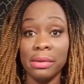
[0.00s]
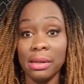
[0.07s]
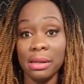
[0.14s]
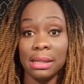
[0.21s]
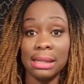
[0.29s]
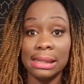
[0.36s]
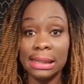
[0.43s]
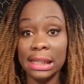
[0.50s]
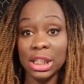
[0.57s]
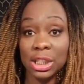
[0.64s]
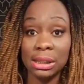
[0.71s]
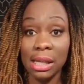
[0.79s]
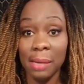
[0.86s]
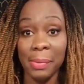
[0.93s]
the,
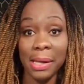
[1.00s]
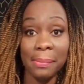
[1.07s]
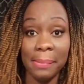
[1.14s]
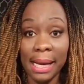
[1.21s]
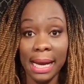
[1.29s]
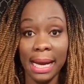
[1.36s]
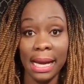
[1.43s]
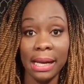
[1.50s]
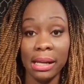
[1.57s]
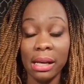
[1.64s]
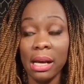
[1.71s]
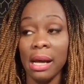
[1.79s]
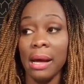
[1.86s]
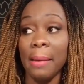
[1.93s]
decisions that are being made
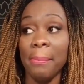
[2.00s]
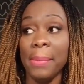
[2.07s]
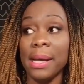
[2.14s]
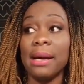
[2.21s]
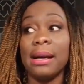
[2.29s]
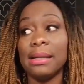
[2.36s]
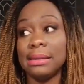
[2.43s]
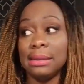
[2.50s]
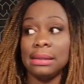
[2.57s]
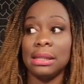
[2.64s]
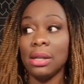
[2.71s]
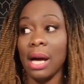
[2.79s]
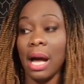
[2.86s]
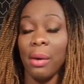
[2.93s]
because,
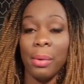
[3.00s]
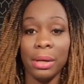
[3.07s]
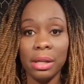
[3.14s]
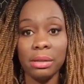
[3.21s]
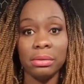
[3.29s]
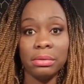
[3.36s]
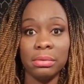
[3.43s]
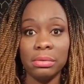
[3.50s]
you know, I want to